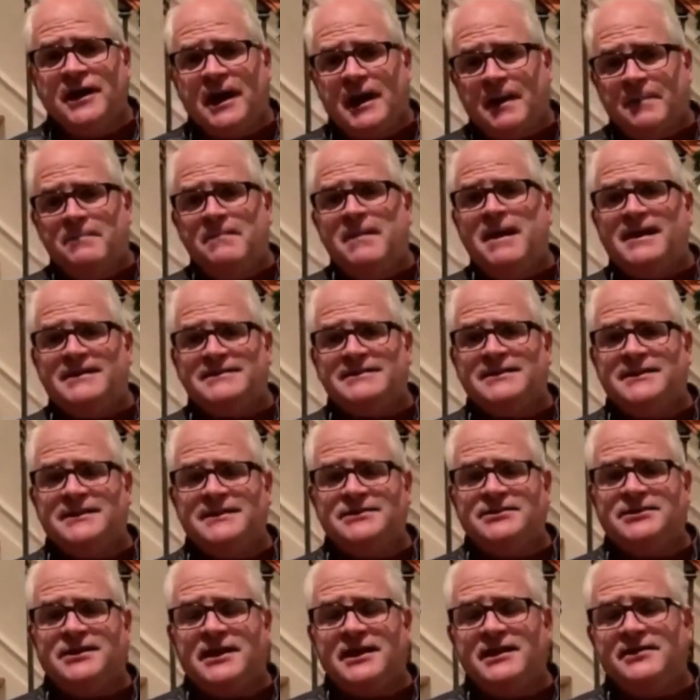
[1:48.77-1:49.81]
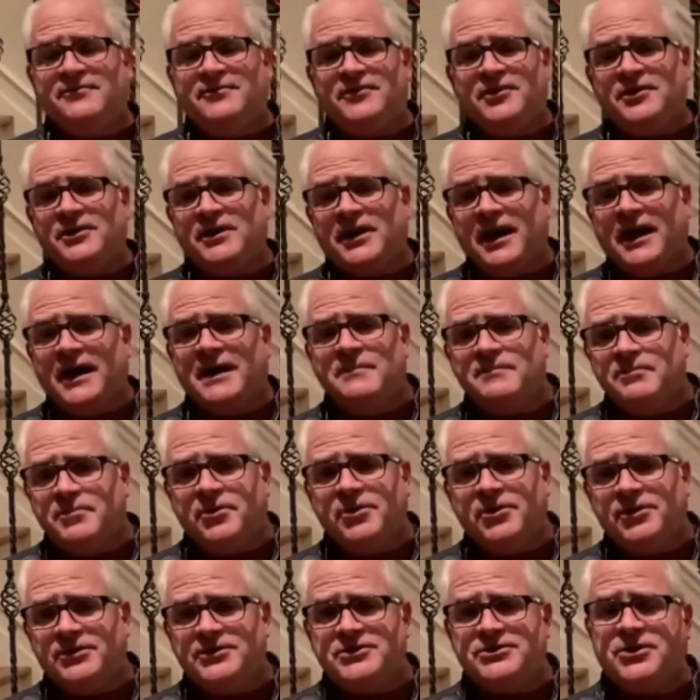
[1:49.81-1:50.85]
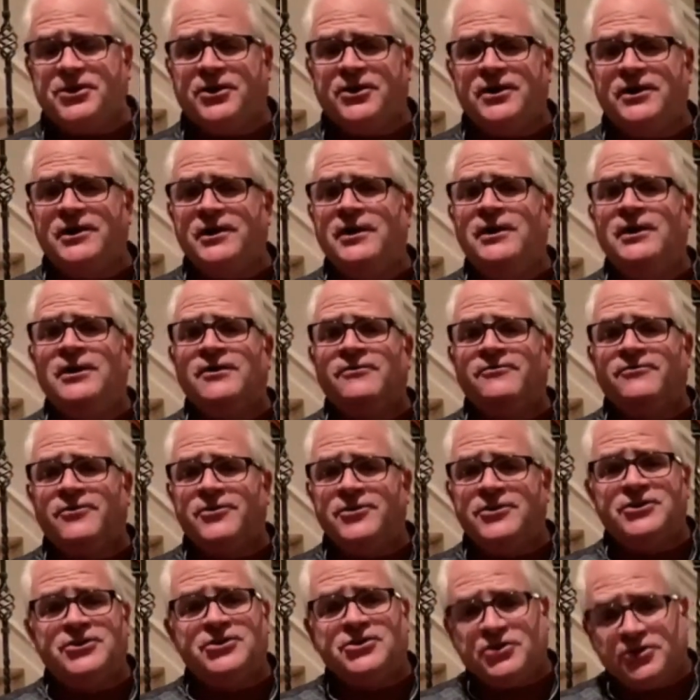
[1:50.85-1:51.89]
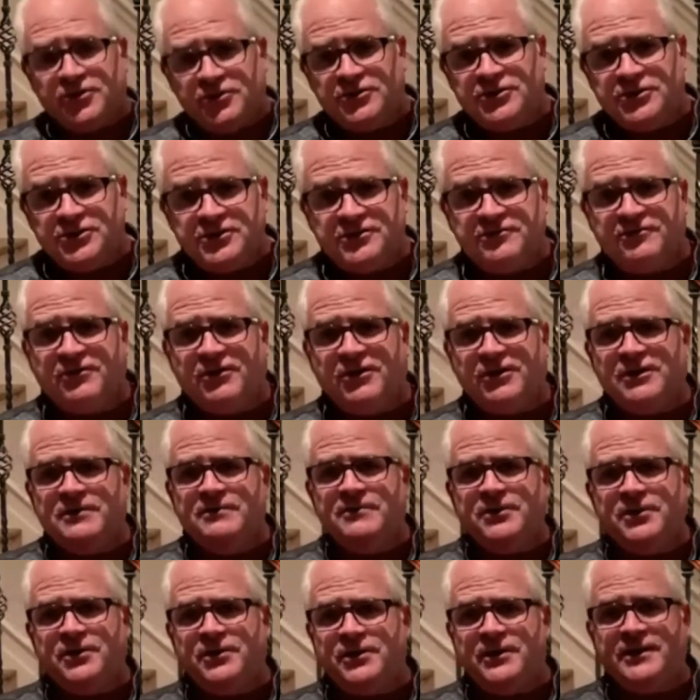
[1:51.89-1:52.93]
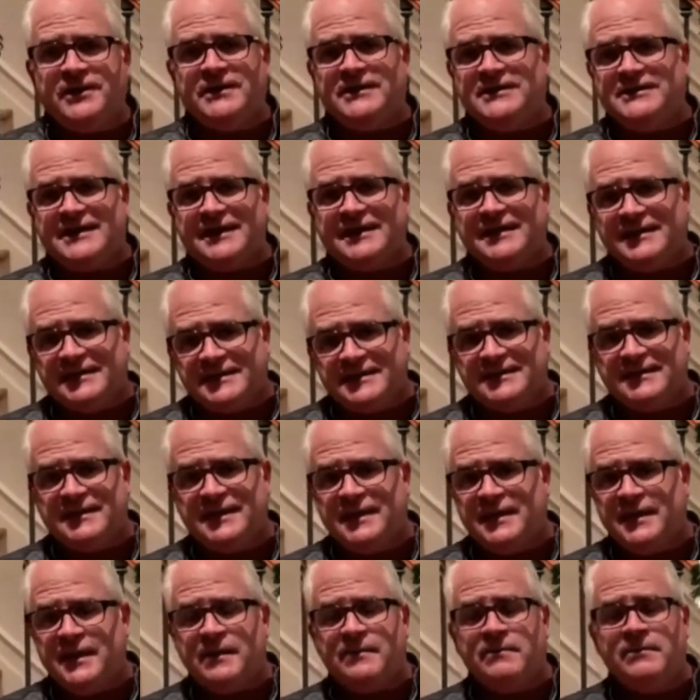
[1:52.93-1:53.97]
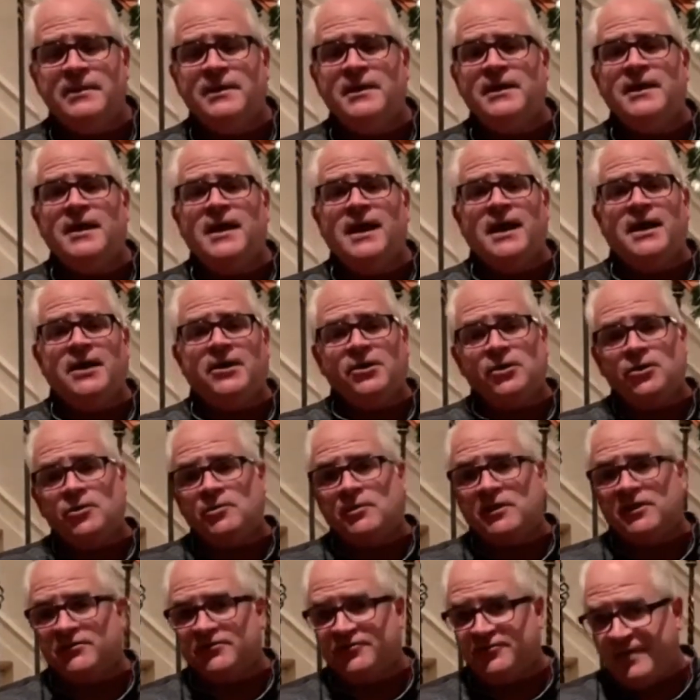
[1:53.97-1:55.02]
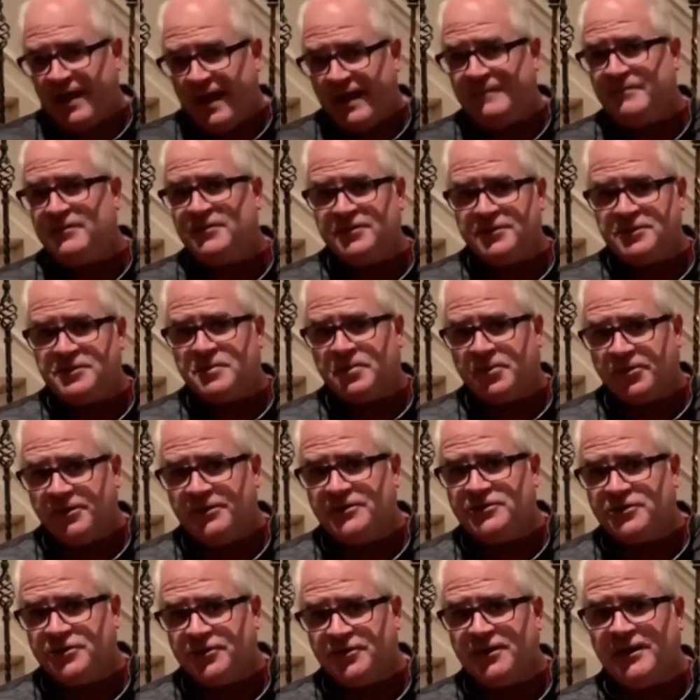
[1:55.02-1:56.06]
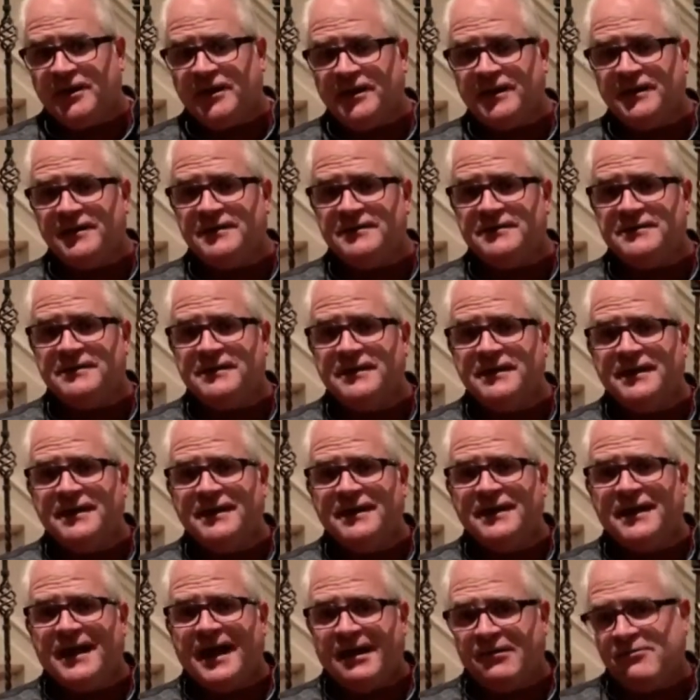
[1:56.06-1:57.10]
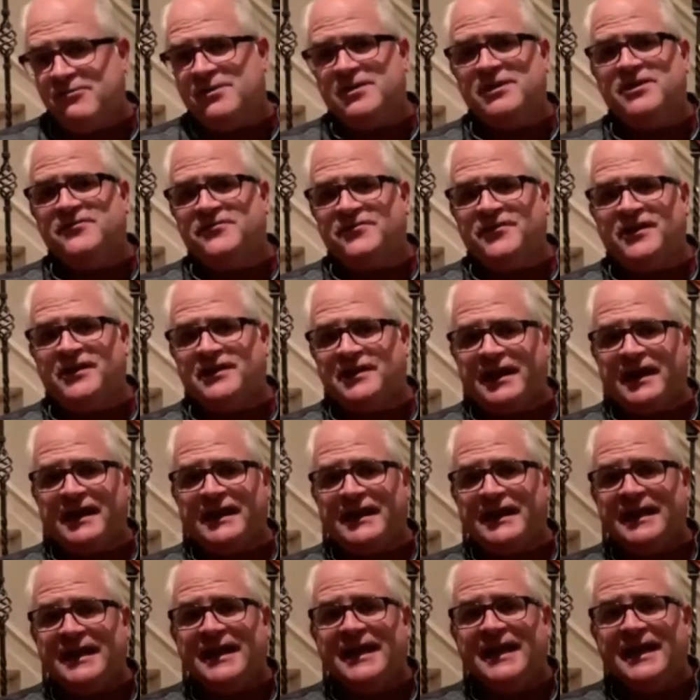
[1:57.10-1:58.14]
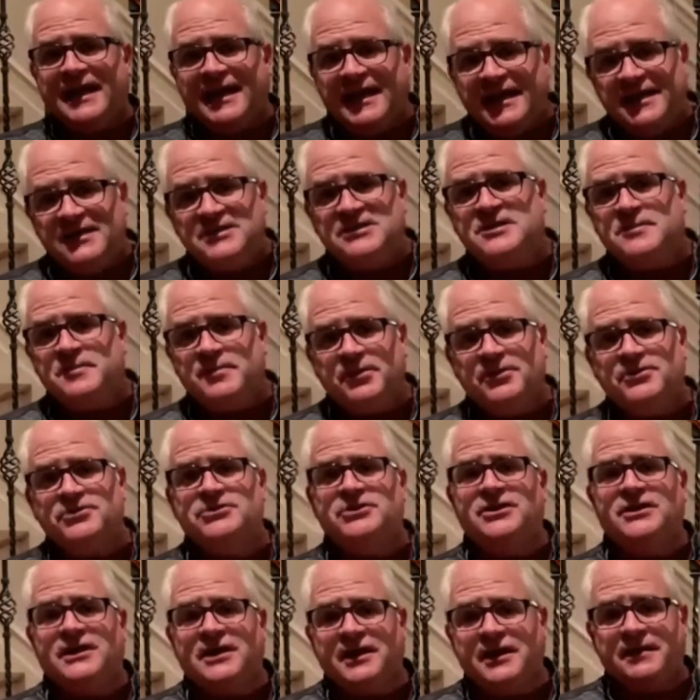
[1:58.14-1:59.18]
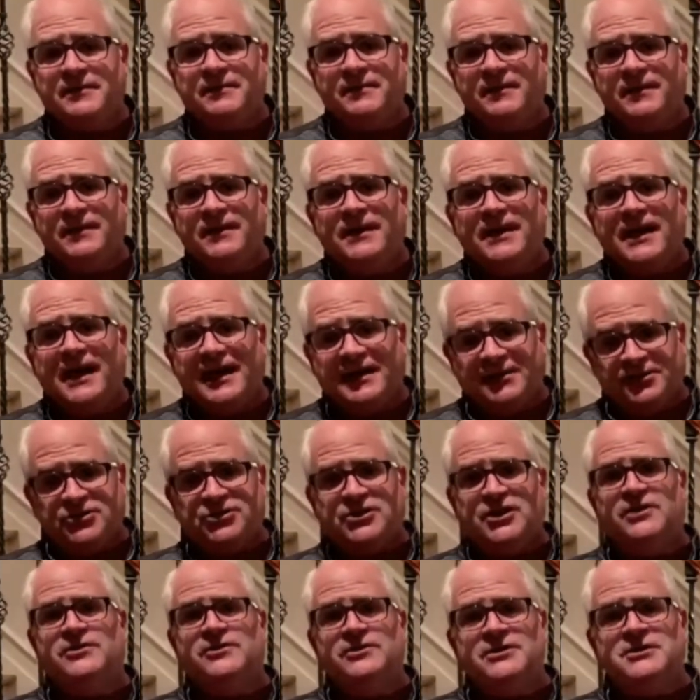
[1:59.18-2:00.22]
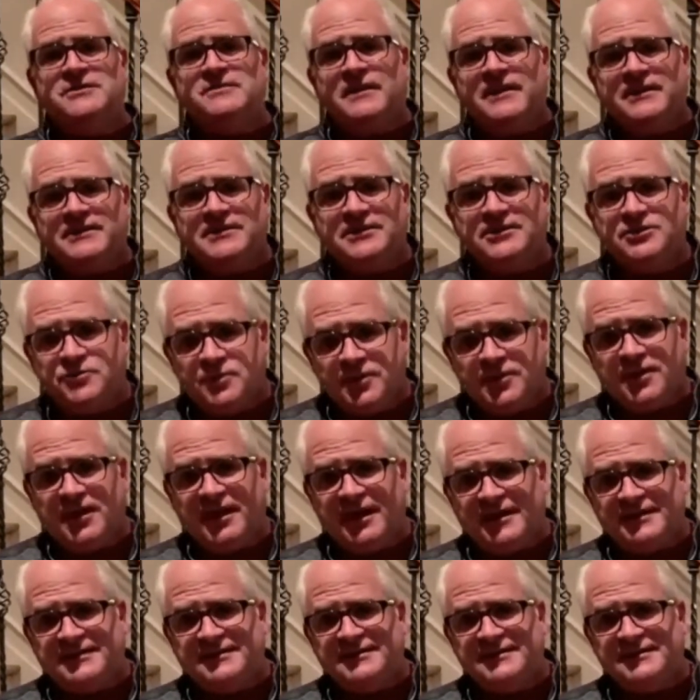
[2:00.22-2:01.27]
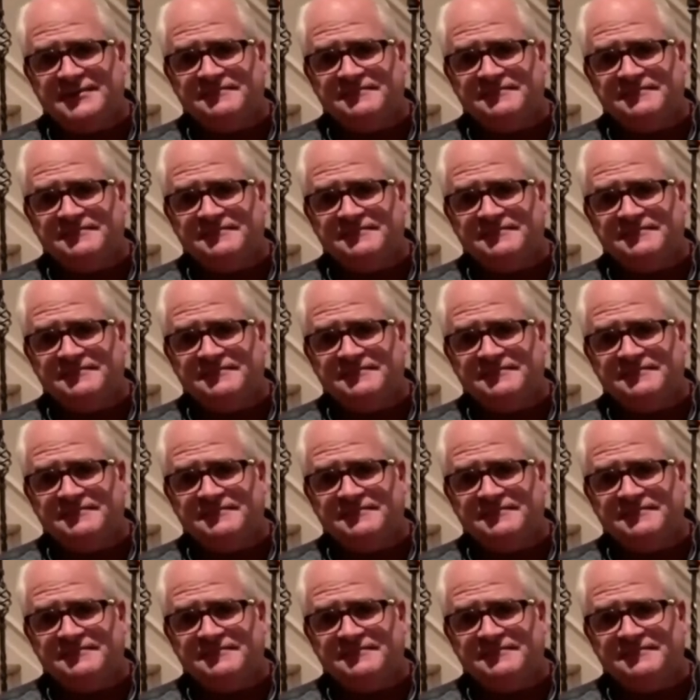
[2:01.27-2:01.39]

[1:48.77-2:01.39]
a message that he felt God had put on his heart for the churches of our community. And as I listened to him and knew what a fabulous preacher he is, I really felt like he's supposed to come and share this message with us.